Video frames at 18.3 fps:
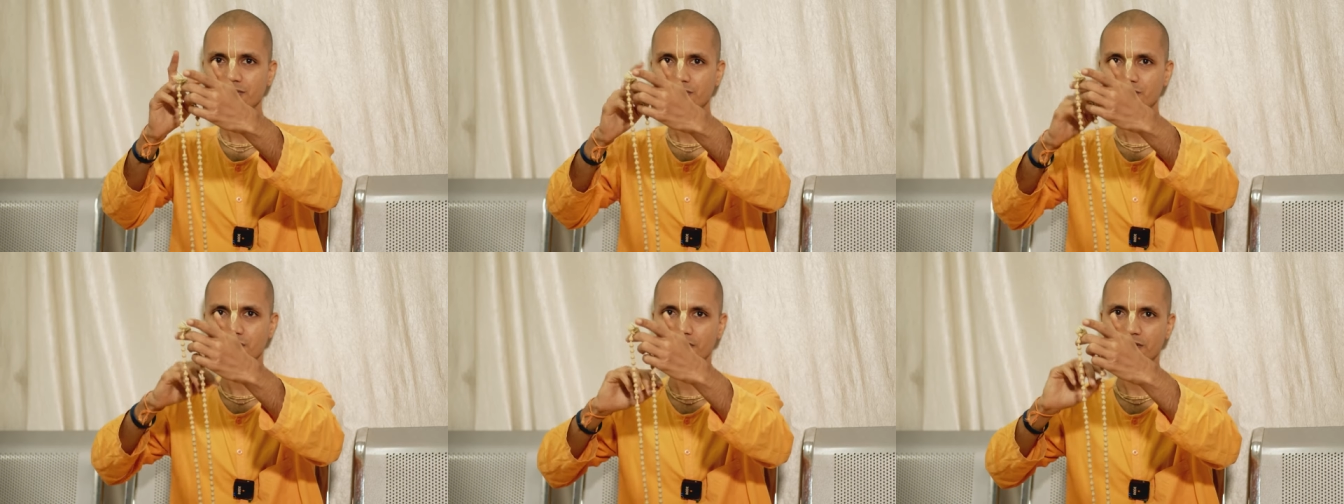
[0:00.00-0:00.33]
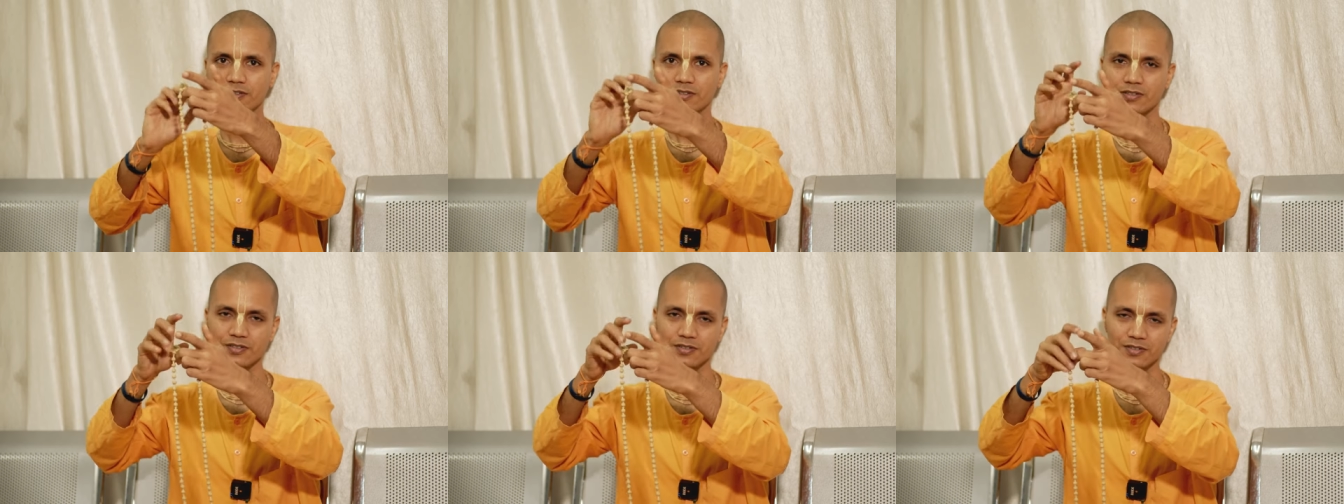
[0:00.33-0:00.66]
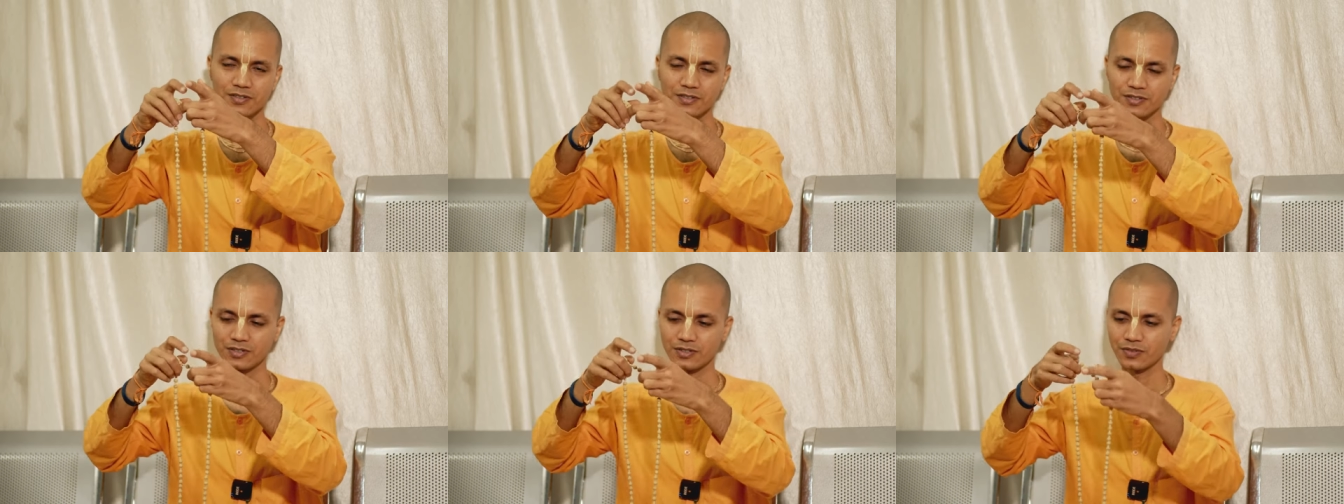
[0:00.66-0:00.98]
So like this,
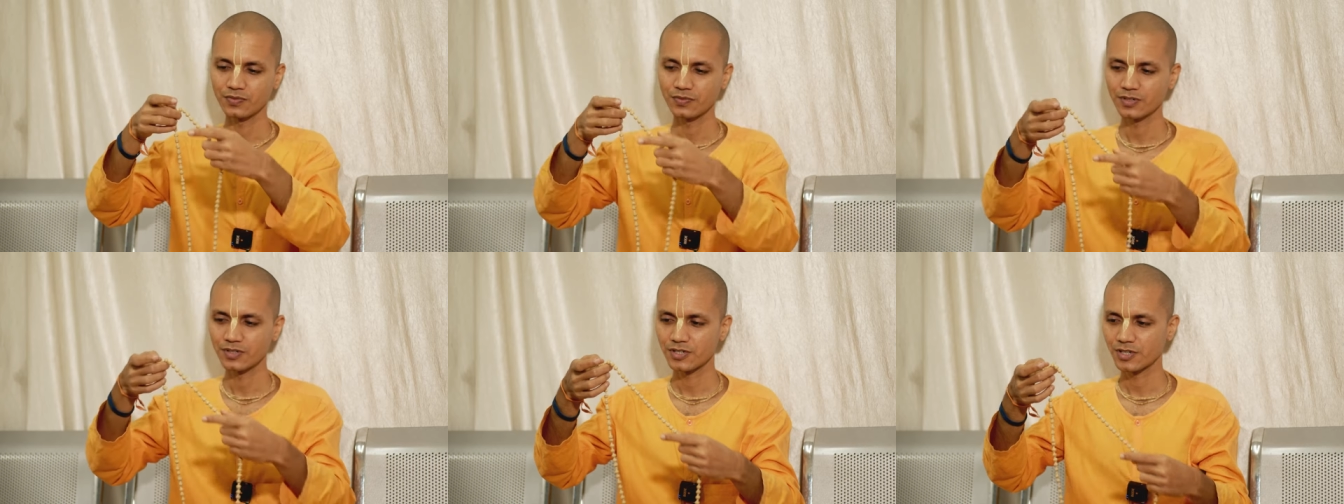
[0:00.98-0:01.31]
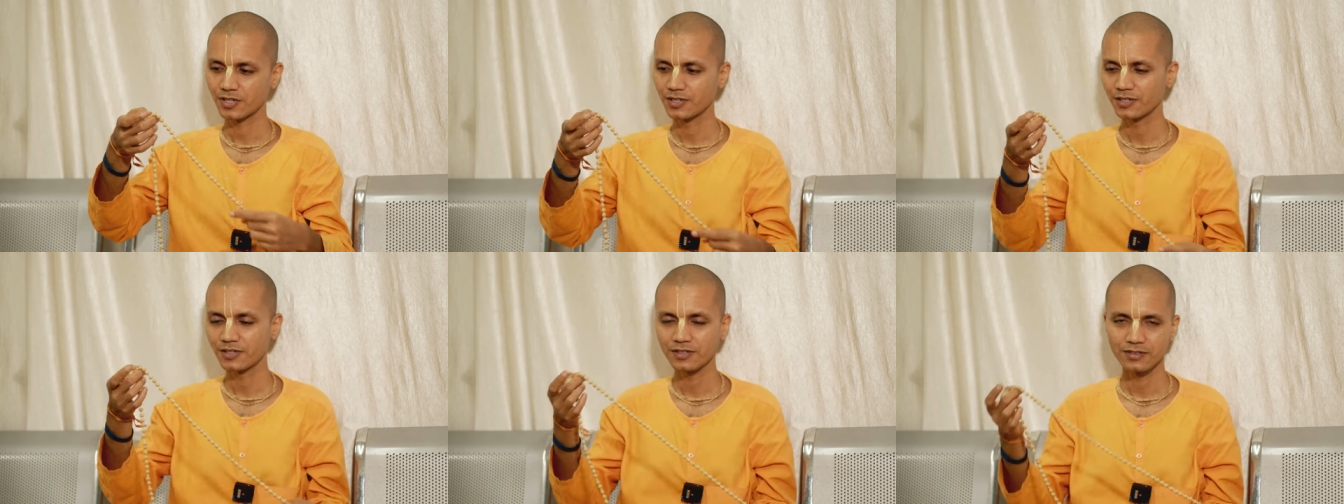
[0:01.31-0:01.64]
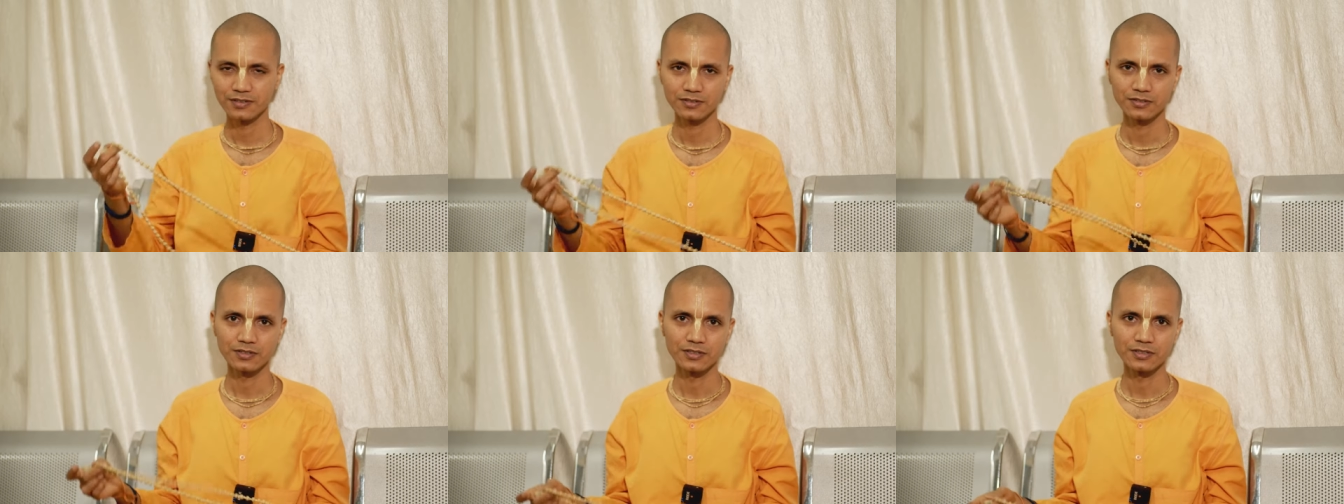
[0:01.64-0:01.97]
we chant
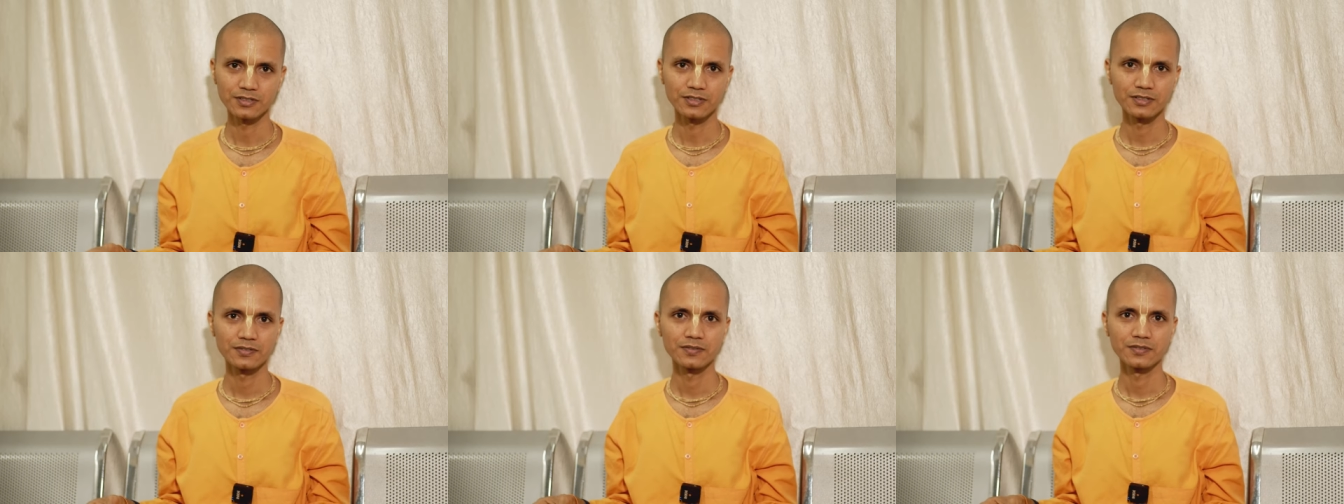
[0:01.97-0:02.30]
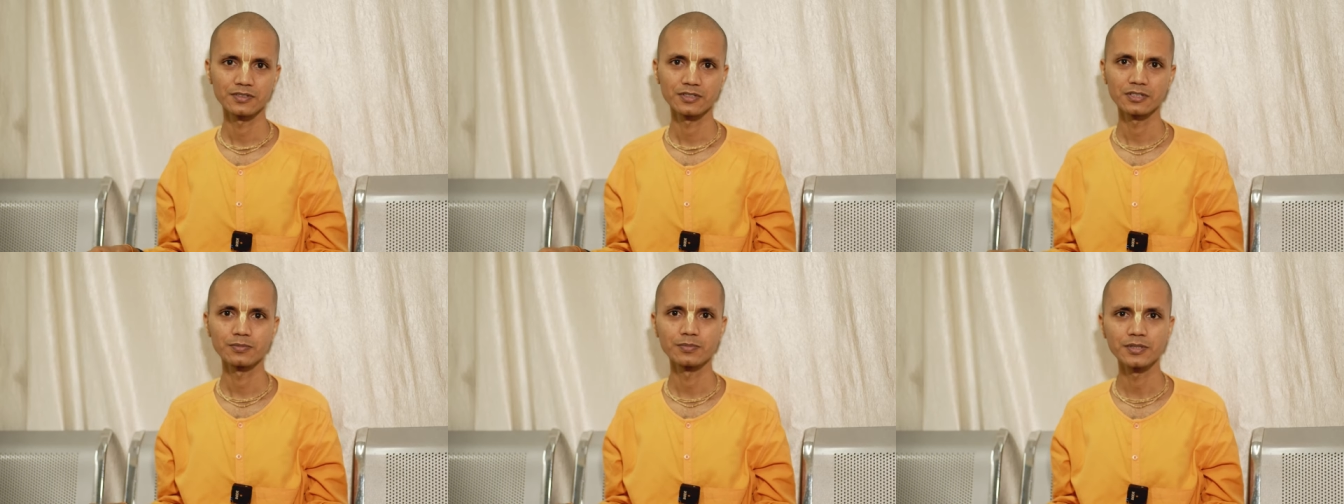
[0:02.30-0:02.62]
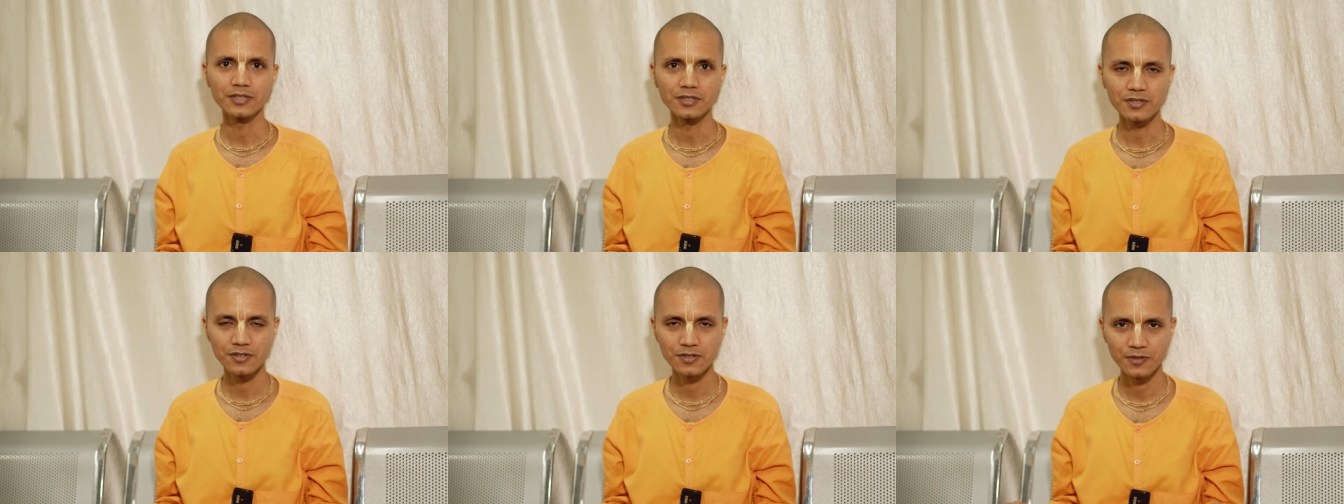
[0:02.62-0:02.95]
on the
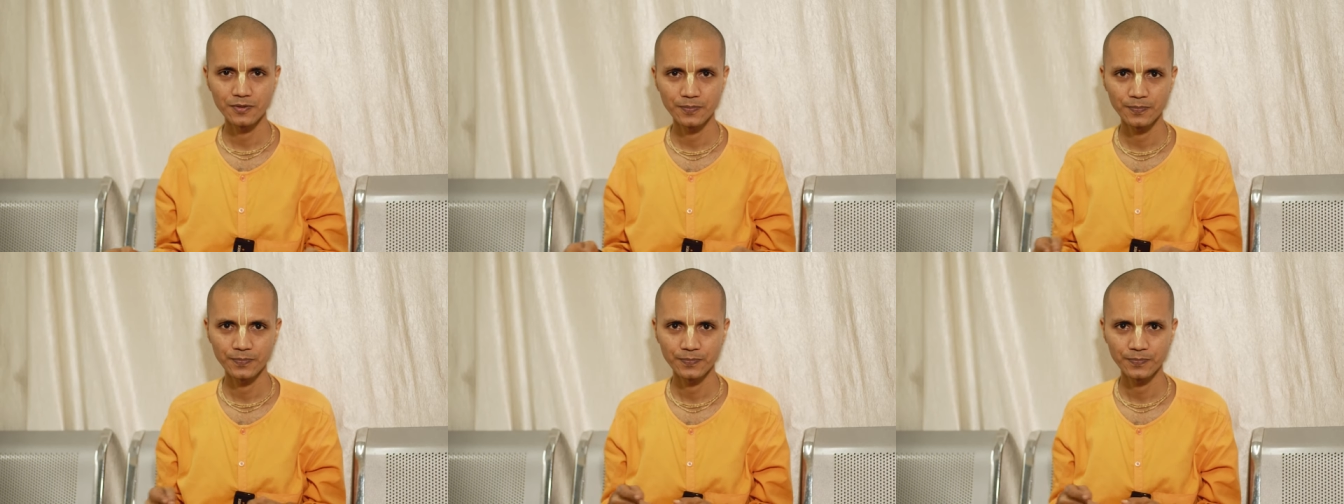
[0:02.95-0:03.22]
beads.